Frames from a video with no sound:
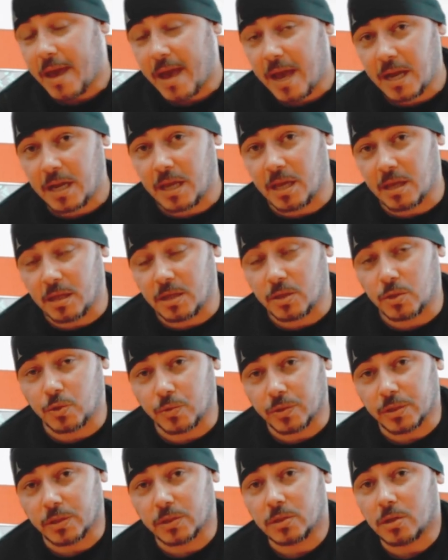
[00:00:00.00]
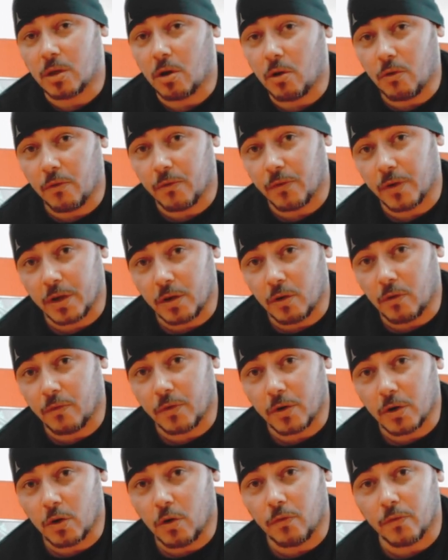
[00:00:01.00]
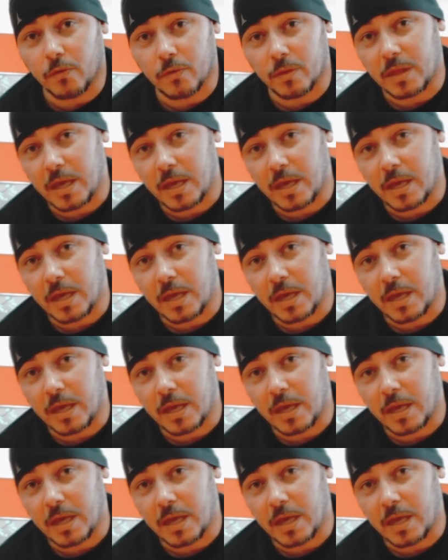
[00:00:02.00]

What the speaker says: any of these drills over and over and over,